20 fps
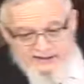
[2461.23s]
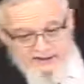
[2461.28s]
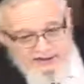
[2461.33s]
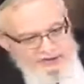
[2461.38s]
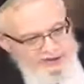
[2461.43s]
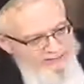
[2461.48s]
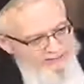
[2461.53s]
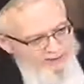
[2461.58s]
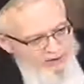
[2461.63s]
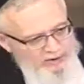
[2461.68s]

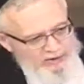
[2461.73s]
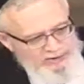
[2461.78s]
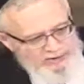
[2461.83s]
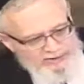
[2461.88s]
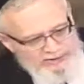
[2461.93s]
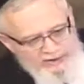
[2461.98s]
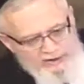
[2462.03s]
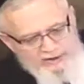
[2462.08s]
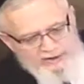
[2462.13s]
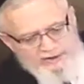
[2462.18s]
Hashem hardened his
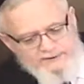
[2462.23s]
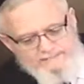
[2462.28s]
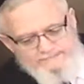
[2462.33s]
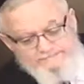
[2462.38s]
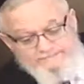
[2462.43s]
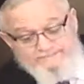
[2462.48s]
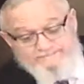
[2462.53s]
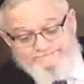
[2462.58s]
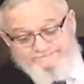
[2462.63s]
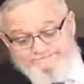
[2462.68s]
heart.
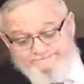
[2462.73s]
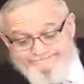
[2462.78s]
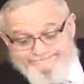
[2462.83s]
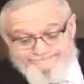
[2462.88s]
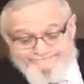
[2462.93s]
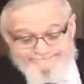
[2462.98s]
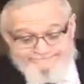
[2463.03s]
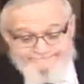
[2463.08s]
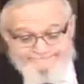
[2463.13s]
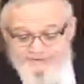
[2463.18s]

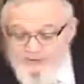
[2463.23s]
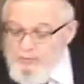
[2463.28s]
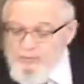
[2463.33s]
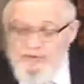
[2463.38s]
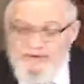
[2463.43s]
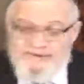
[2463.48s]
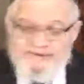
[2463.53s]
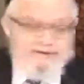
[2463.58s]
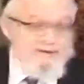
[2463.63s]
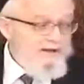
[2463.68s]
So why
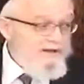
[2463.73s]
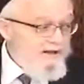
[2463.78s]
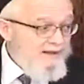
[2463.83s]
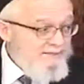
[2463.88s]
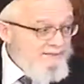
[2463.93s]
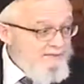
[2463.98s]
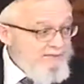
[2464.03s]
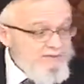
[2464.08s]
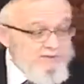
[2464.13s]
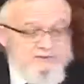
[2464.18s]
is he
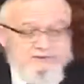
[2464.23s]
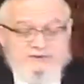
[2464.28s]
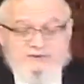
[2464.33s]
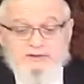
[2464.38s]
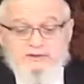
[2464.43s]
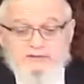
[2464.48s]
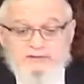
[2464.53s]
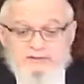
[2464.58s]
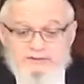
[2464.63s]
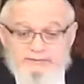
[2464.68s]
liable? So
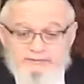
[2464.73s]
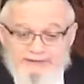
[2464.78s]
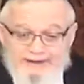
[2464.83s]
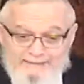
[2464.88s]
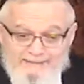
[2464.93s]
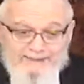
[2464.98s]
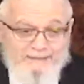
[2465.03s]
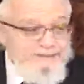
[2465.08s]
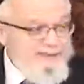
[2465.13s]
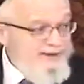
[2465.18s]
the
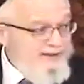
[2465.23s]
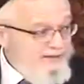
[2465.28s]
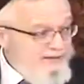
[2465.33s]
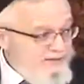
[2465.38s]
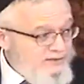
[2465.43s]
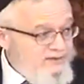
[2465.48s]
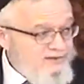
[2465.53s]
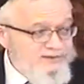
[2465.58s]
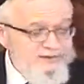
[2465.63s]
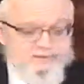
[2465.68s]
Rambam
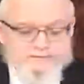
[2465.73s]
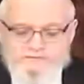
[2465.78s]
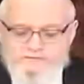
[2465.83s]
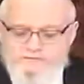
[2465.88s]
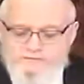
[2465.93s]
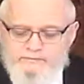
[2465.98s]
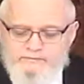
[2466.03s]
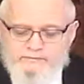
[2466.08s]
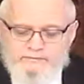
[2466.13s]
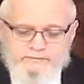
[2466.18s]
writes
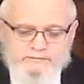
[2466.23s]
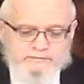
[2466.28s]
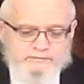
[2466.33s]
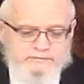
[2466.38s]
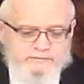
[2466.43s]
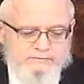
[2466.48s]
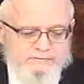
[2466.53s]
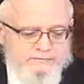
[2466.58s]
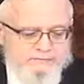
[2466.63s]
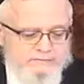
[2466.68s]

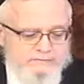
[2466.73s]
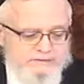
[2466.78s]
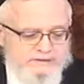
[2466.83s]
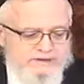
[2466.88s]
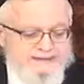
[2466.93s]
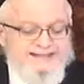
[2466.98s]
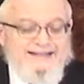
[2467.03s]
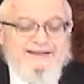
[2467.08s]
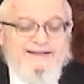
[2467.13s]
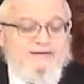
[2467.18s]

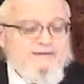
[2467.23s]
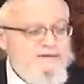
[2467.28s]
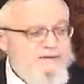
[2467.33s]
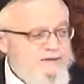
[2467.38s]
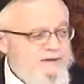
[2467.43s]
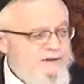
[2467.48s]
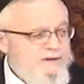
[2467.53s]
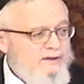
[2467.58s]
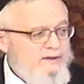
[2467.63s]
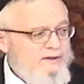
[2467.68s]
that
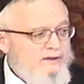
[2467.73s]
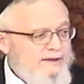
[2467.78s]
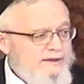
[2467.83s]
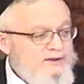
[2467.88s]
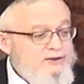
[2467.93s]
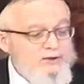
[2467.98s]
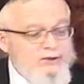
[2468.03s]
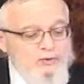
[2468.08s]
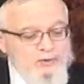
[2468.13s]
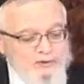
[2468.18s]
he
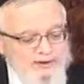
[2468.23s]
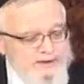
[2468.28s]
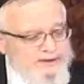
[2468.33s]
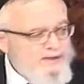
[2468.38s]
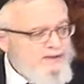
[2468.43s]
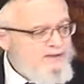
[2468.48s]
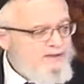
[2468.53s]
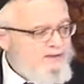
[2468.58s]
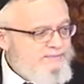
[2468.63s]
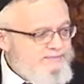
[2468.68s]
took away
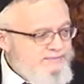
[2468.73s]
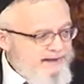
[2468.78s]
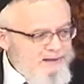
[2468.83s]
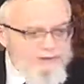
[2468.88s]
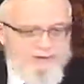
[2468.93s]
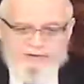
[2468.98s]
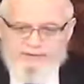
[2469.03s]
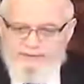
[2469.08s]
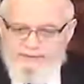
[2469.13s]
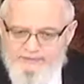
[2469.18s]
his power
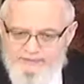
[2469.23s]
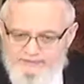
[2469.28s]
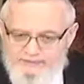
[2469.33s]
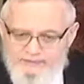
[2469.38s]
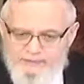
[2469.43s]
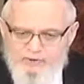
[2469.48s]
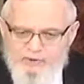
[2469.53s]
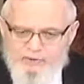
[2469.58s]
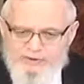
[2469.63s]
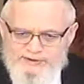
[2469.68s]
of
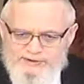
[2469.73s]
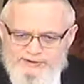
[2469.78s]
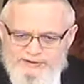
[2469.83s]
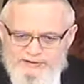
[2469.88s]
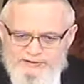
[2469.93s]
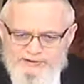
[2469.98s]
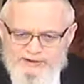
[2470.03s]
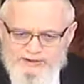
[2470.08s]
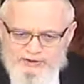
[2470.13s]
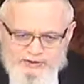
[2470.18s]
choice.
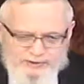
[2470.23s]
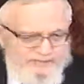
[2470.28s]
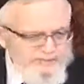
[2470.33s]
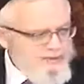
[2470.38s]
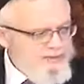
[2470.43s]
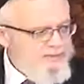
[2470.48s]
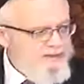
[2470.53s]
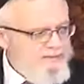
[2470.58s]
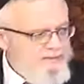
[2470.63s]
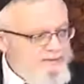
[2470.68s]
Hashem did
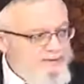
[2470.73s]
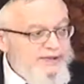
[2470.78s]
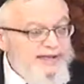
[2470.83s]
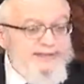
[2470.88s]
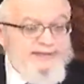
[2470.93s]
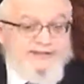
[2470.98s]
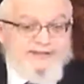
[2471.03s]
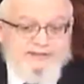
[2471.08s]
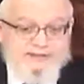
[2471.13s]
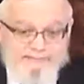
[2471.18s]
it, and
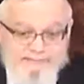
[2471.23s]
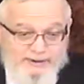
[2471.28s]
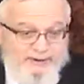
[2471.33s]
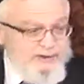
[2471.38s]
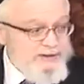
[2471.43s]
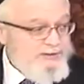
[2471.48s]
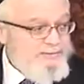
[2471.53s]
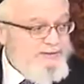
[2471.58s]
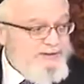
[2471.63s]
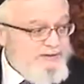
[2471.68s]
that's a
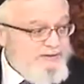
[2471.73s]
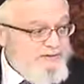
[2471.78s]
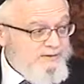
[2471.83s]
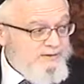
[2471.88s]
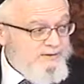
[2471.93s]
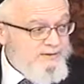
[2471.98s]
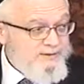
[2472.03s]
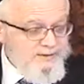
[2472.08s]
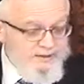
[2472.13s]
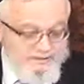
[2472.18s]
punishment.
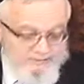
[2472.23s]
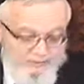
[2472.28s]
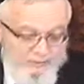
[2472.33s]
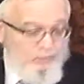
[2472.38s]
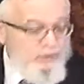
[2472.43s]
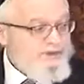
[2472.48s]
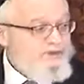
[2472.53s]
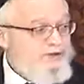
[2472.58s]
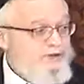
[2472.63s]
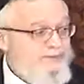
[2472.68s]
But
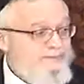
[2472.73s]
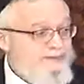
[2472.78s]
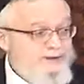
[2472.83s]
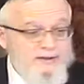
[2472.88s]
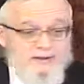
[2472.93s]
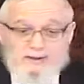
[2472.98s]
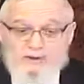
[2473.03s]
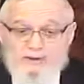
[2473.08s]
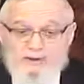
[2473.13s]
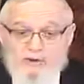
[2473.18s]
why should he be
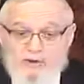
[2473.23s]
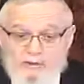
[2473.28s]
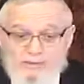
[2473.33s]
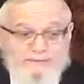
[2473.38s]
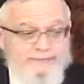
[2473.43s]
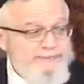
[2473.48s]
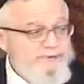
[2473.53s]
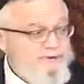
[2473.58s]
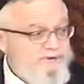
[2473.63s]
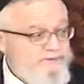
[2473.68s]

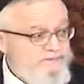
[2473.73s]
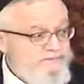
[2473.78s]
culpable?